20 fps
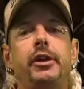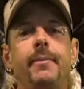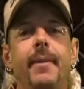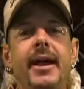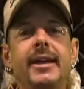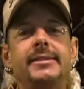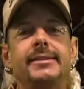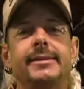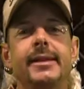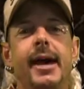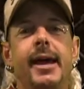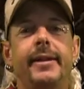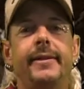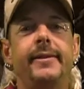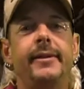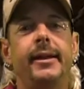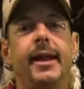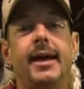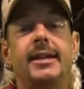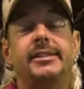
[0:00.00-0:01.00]
Humane Society of
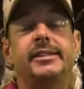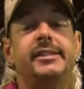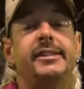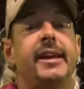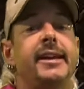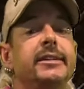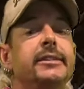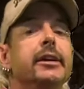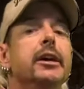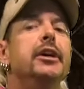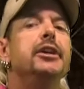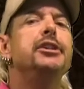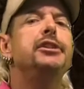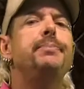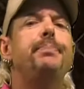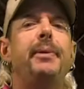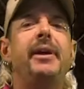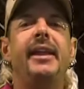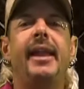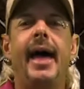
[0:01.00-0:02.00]
the United States
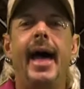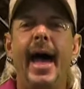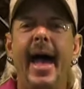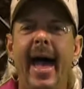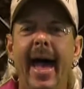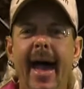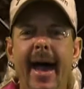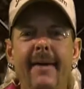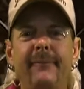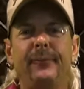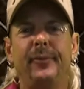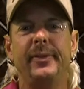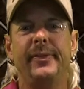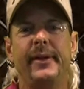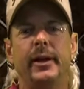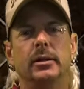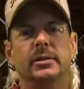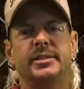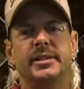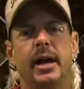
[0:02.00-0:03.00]
spent half of
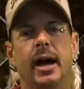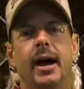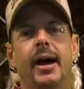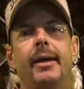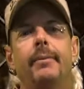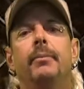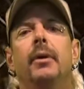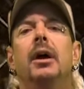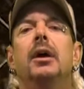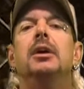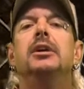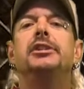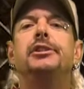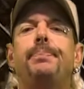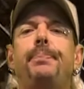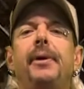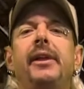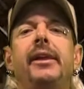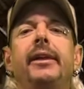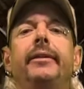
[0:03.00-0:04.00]
their time
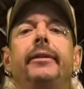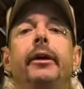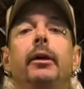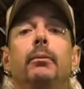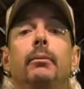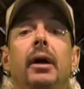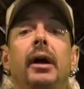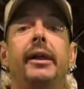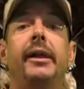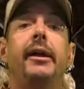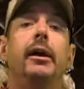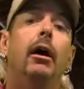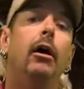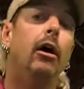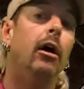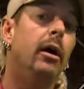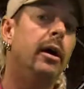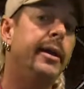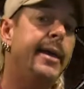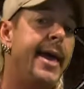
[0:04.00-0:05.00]
spending their money
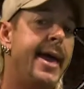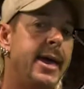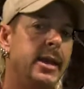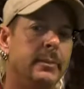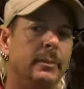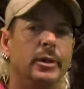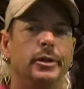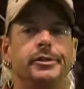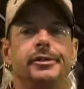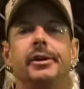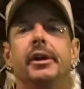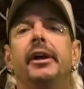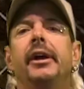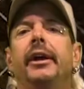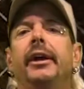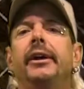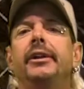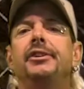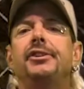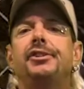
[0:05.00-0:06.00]
on animals
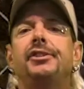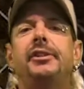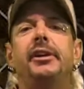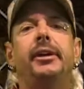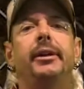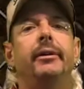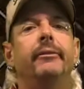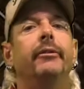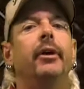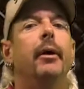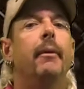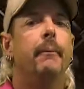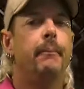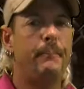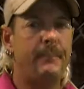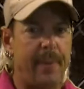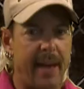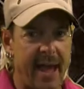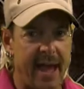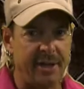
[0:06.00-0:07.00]
instead of
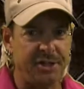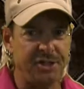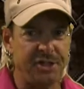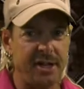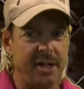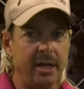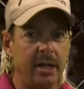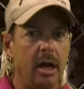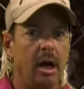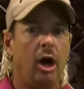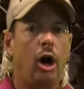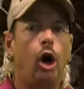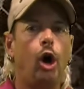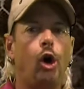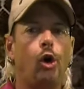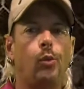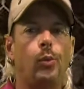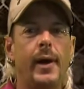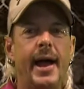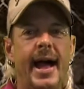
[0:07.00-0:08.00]
bashing,
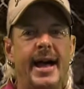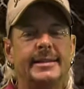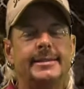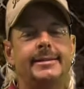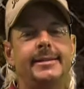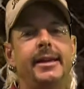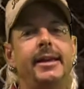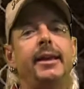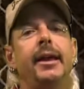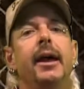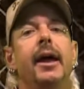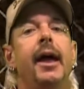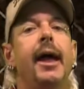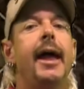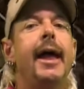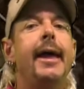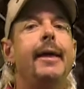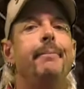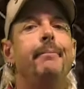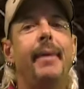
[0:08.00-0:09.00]
harassing,
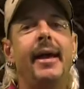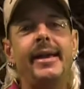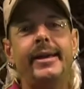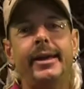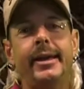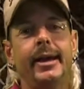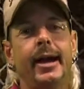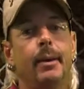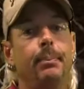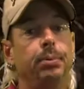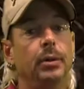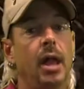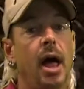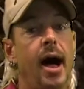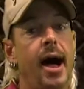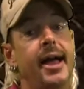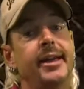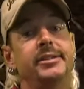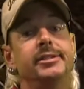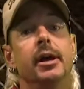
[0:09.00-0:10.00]
and making up
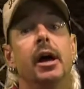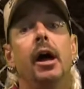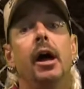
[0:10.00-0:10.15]
lies